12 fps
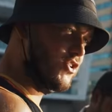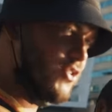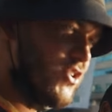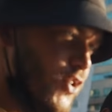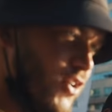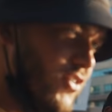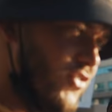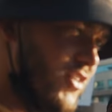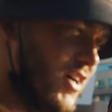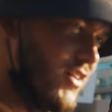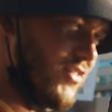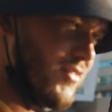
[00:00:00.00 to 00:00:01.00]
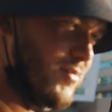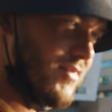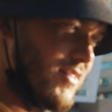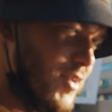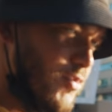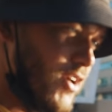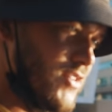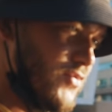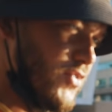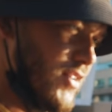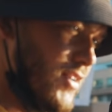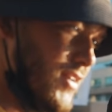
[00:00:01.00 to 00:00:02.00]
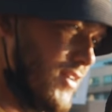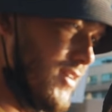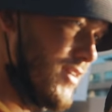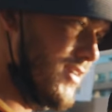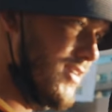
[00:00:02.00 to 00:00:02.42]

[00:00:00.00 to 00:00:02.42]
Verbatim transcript: of Duty or like the boxing thing? No, I